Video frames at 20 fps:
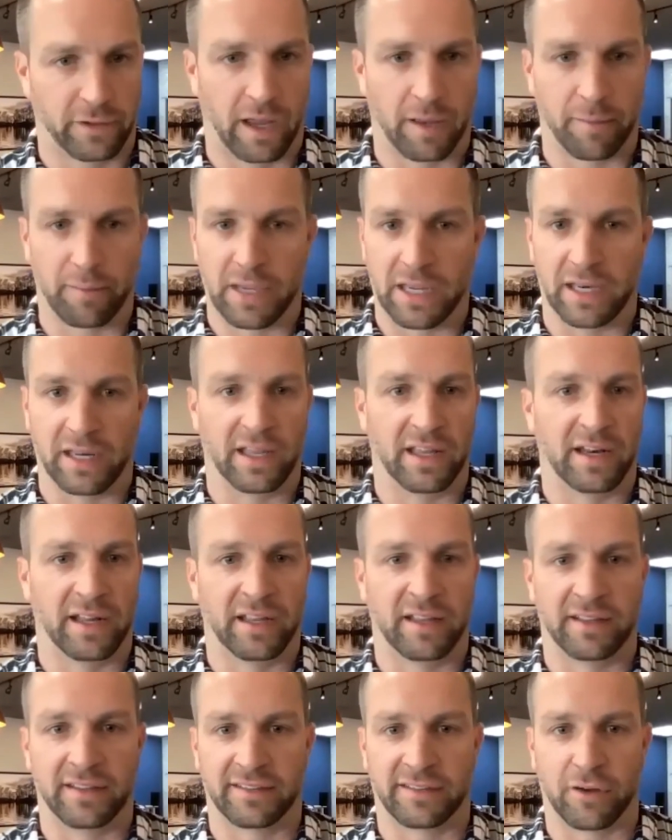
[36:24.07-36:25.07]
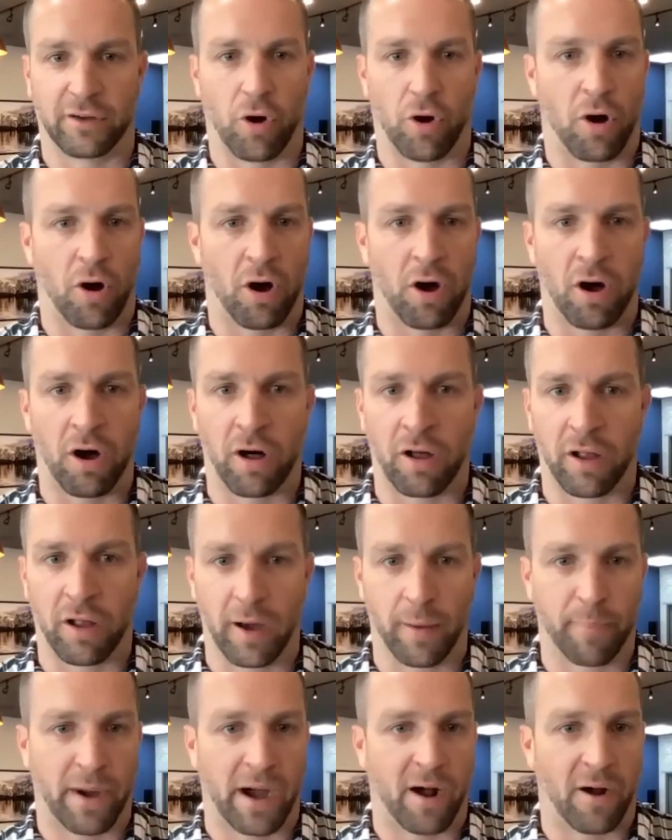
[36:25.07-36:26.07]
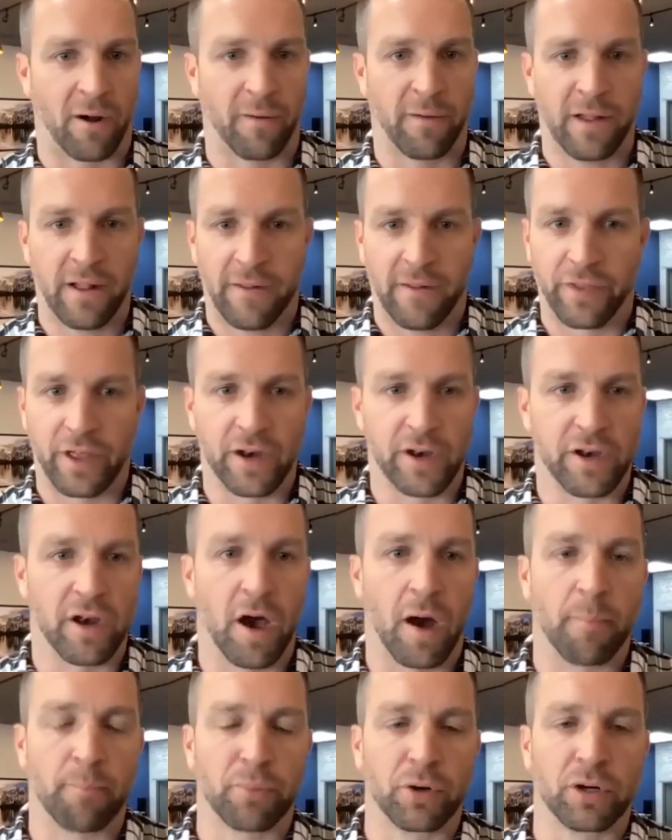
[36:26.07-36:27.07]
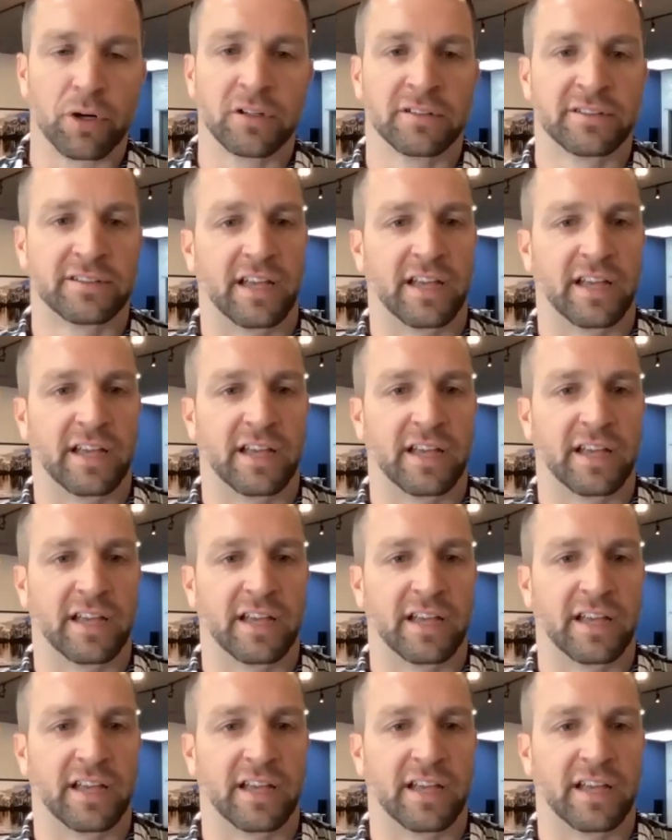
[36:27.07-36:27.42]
I mean, it is all about the numbers.